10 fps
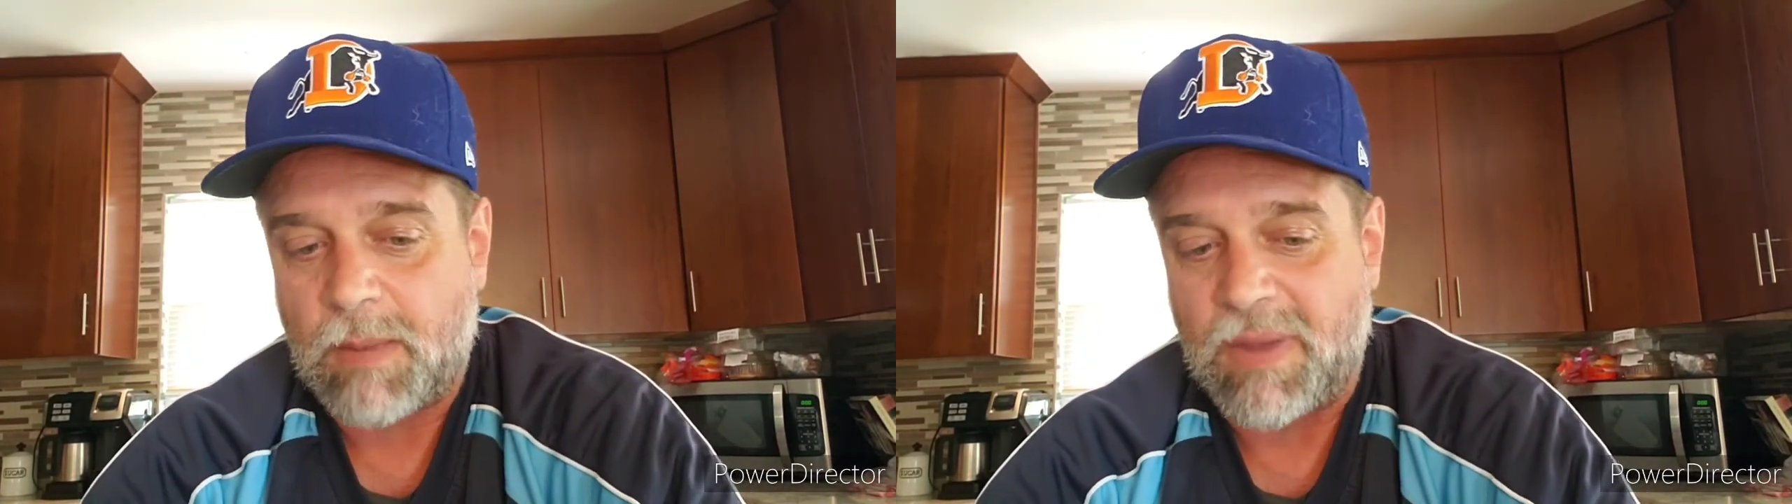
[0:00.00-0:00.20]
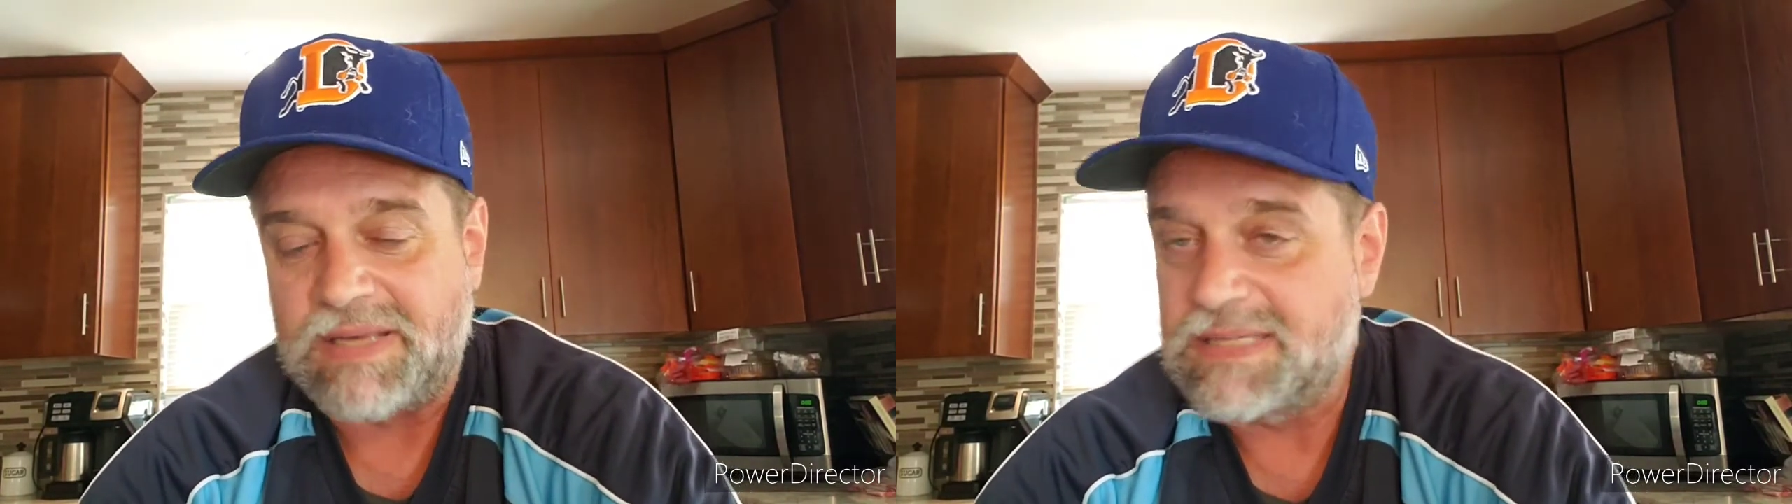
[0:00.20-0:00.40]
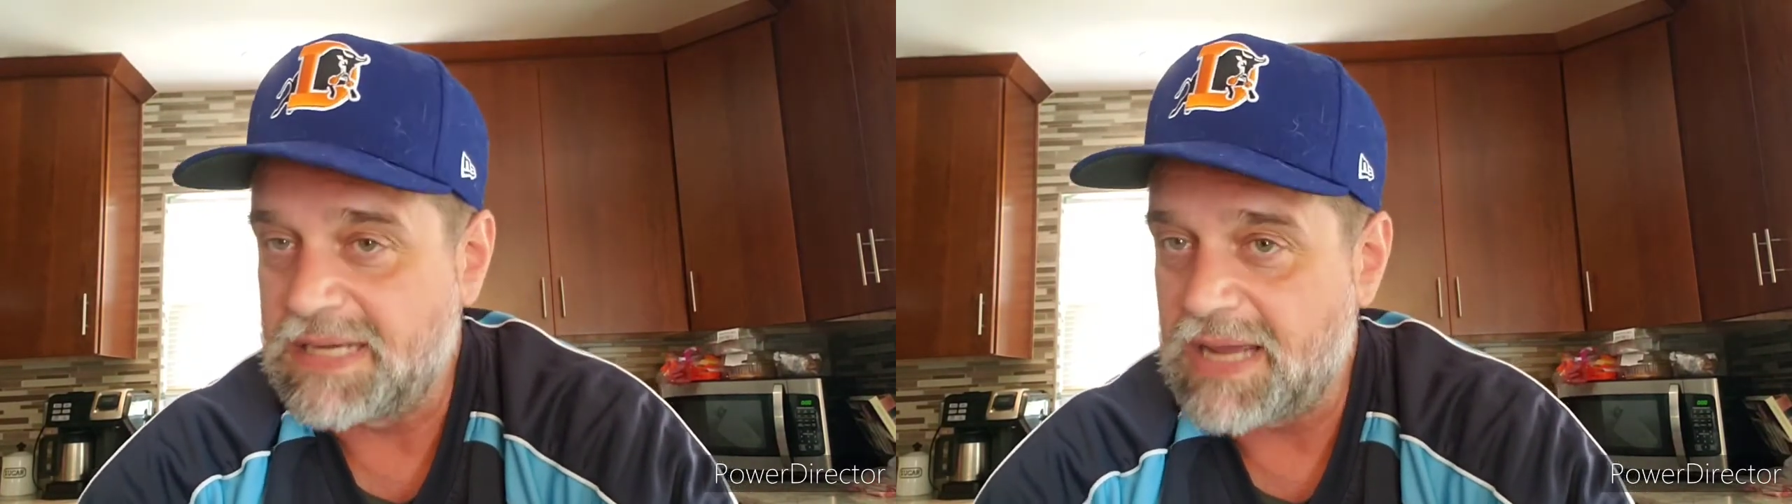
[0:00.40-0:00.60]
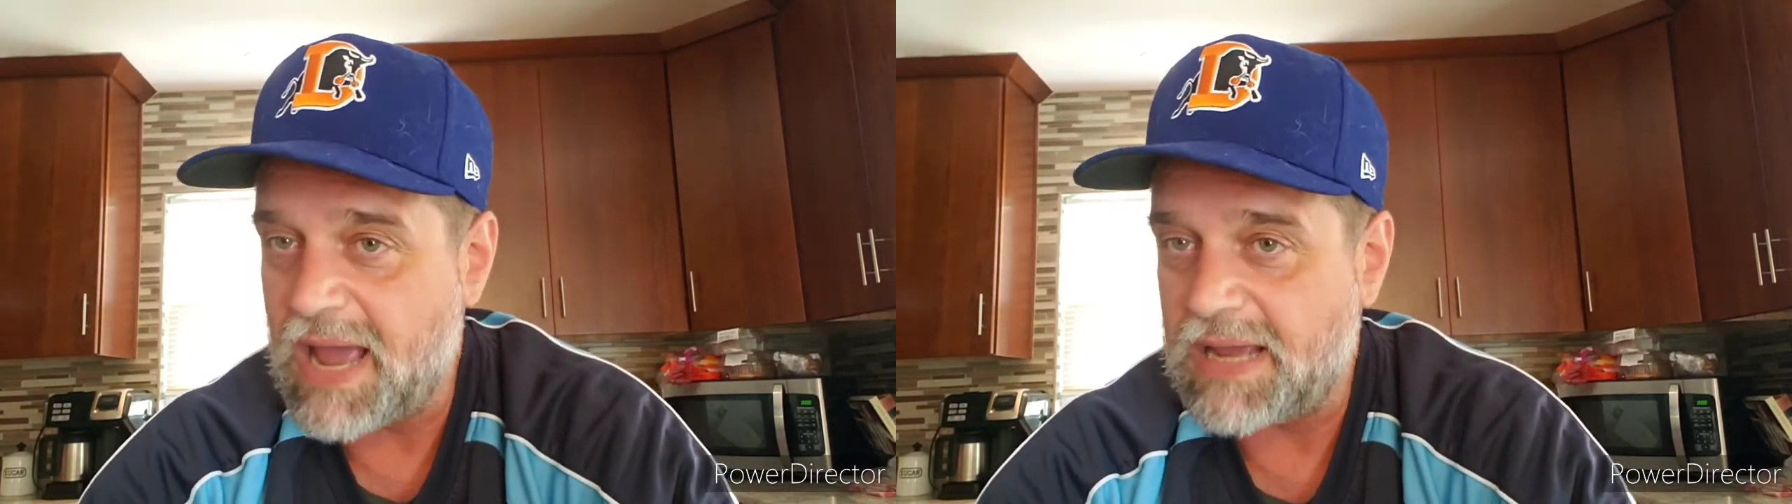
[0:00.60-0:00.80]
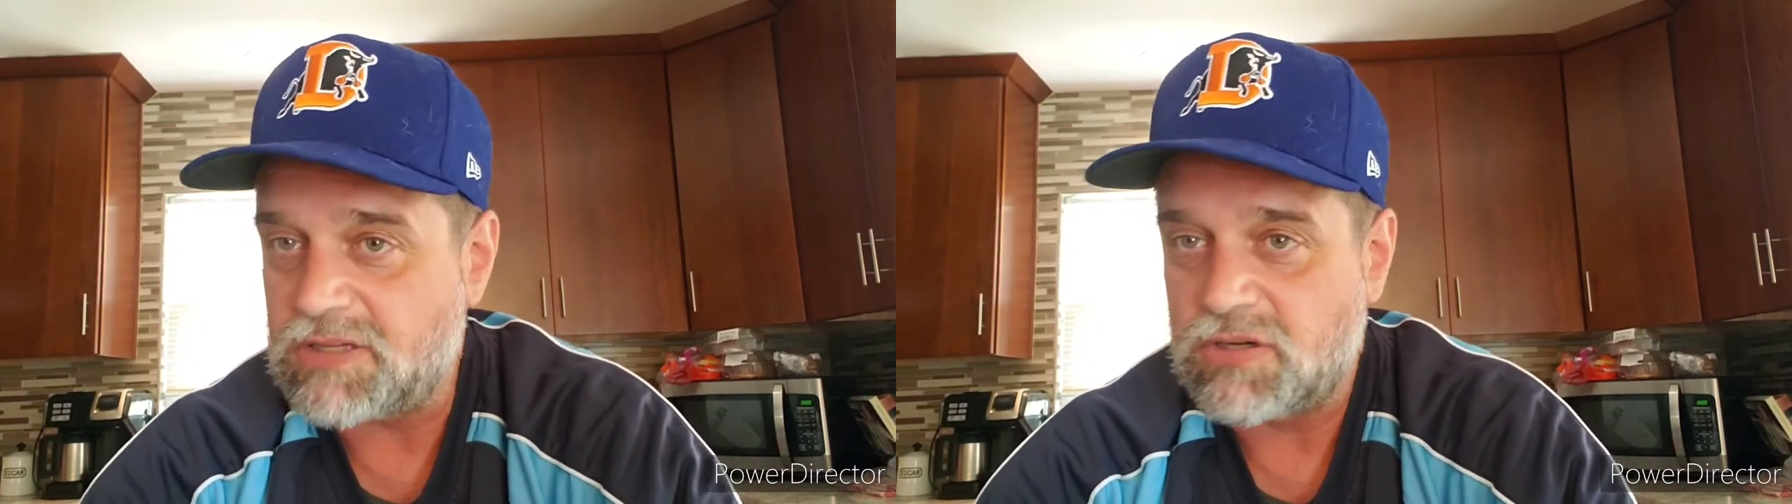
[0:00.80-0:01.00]
my
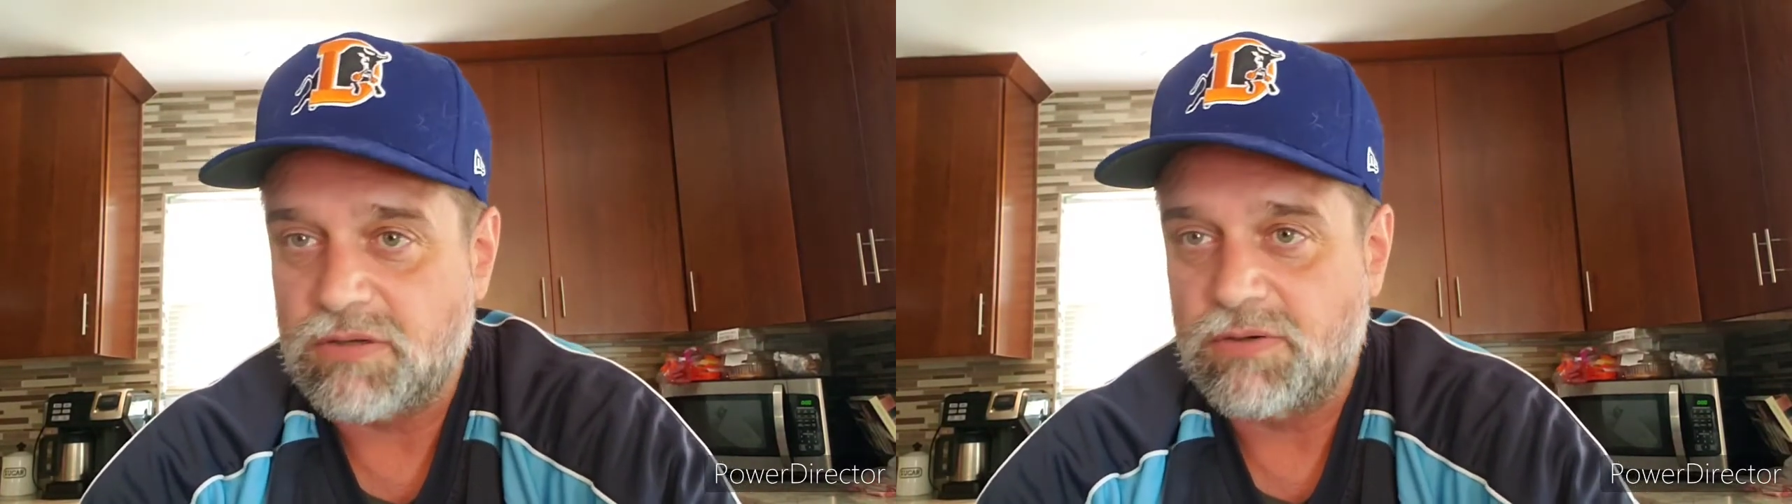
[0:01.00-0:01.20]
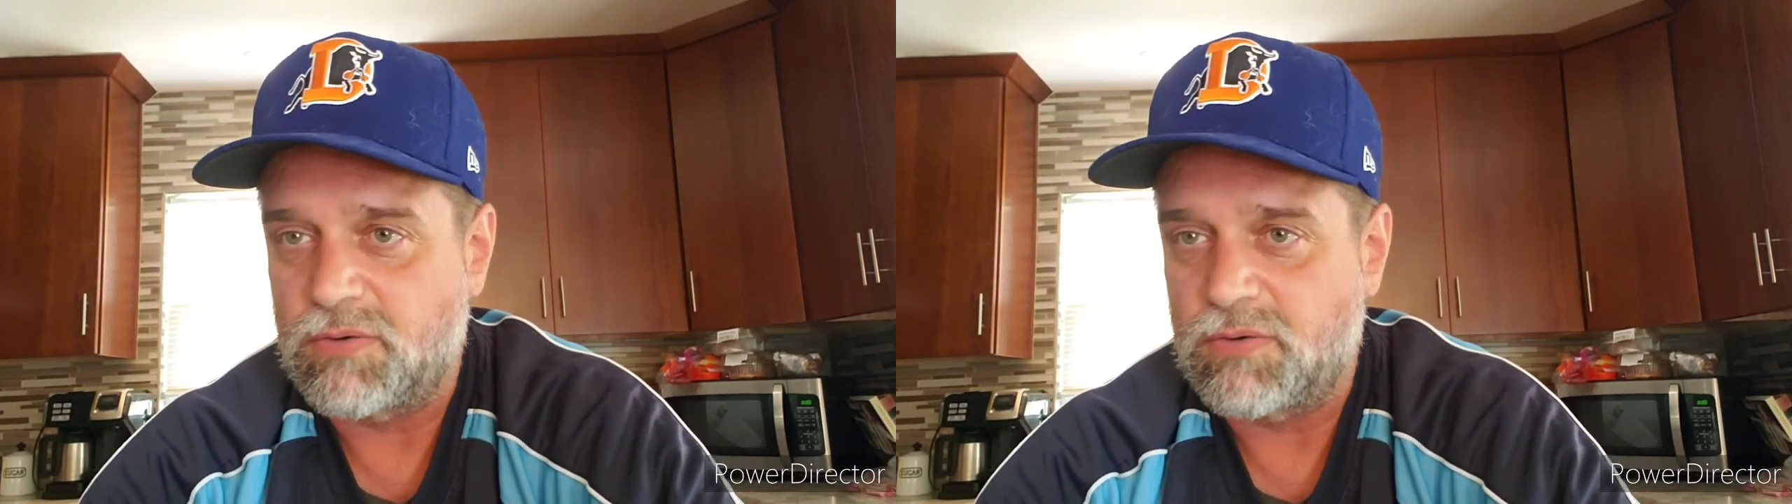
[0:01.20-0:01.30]
DH,